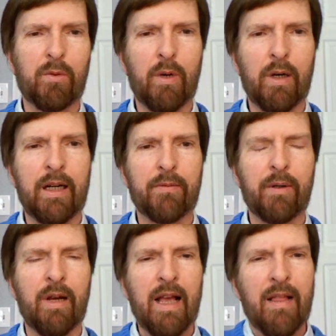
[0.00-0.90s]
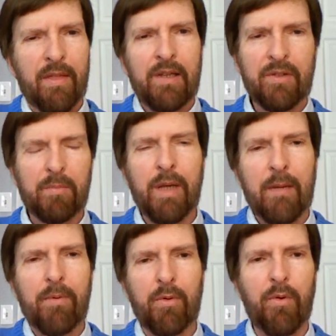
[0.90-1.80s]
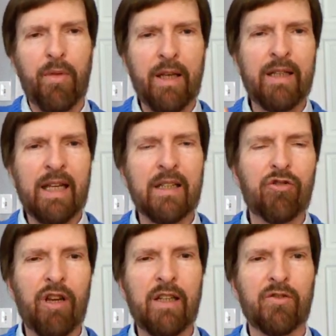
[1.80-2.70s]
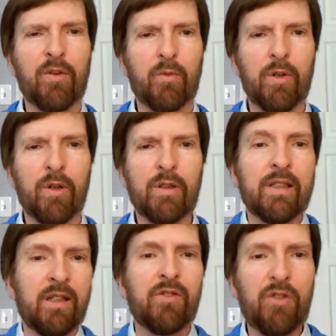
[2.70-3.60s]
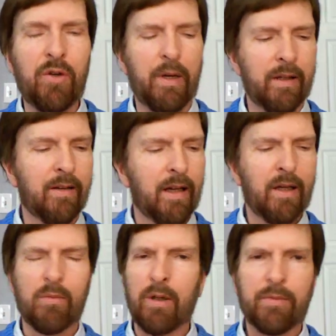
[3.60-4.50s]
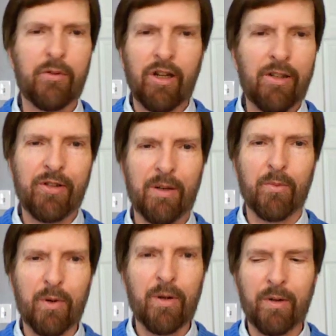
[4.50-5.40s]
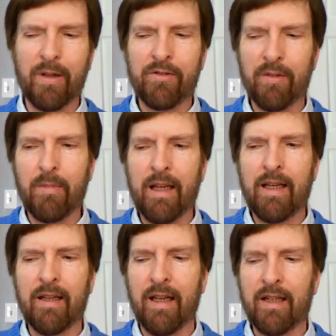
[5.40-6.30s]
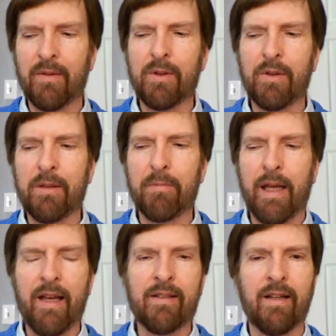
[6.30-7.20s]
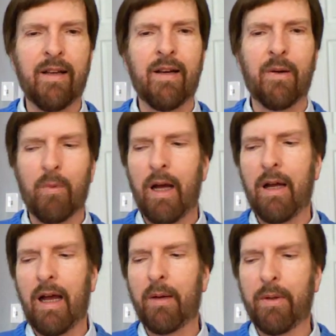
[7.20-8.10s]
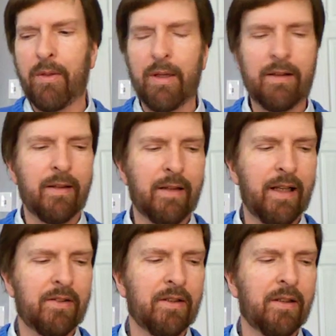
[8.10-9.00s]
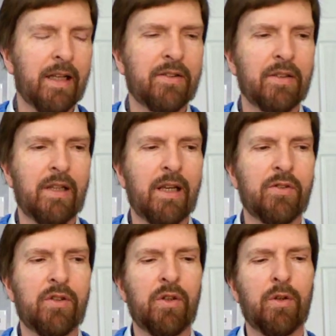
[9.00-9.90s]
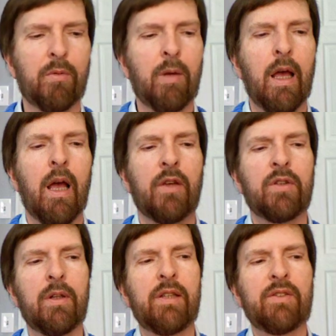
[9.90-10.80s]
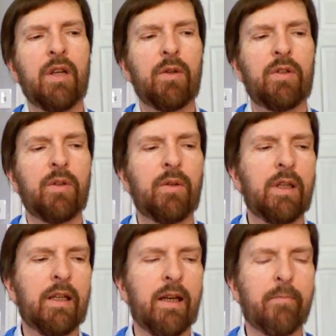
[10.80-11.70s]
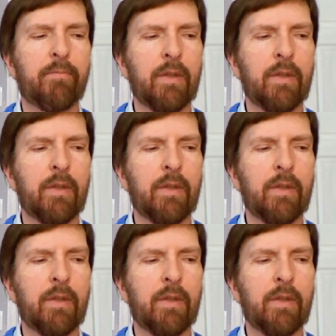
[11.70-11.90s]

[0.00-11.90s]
or whatever, these are people who think they can change the world and can do it. Well, if you're changing the world, aren't you making a heck of a good impact? Why, I would think that that's the case too. So let's go to the